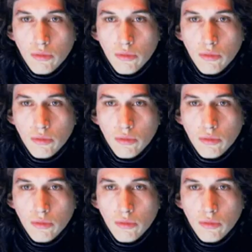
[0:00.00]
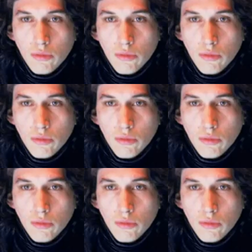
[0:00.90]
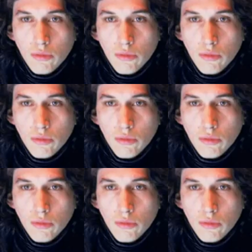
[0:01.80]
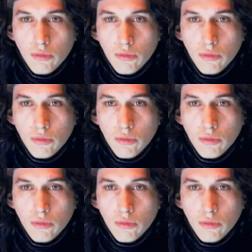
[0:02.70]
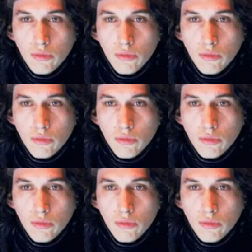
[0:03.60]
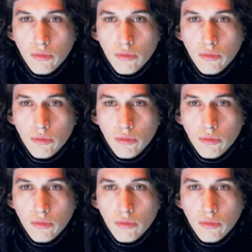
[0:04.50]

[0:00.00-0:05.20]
[no speech]